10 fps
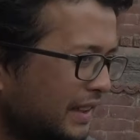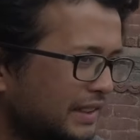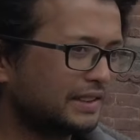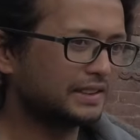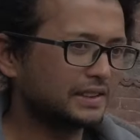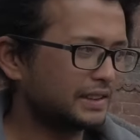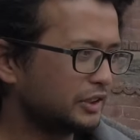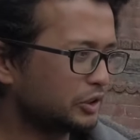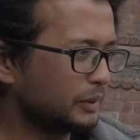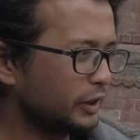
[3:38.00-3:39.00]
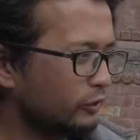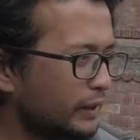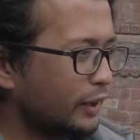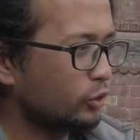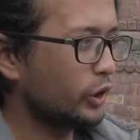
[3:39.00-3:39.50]
and it is believed
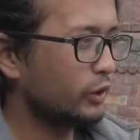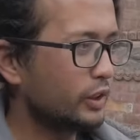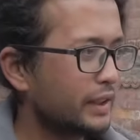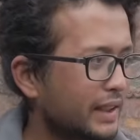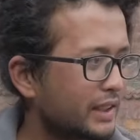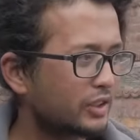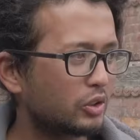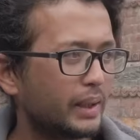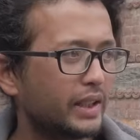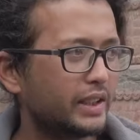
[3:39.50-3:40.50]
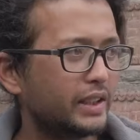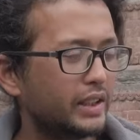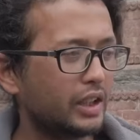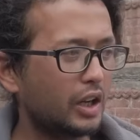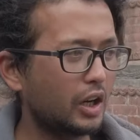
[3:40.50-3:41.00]
that whoever gets
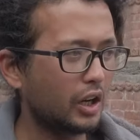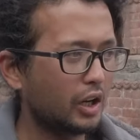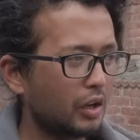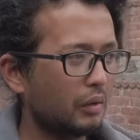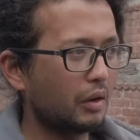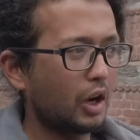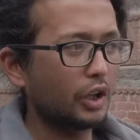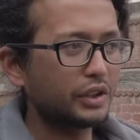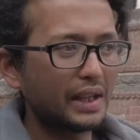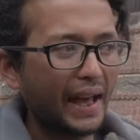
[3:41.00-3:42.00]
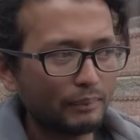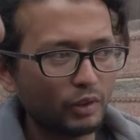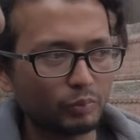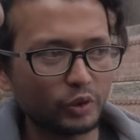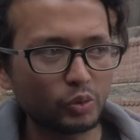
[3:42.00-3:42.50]
cremated uh, on the lap
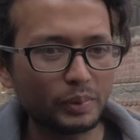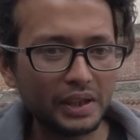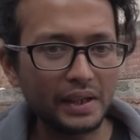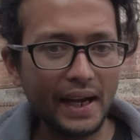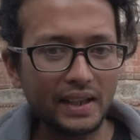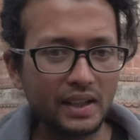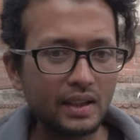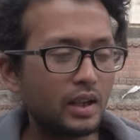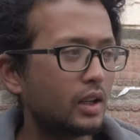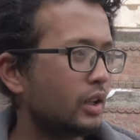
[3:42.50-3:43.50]
of Pashupatinath,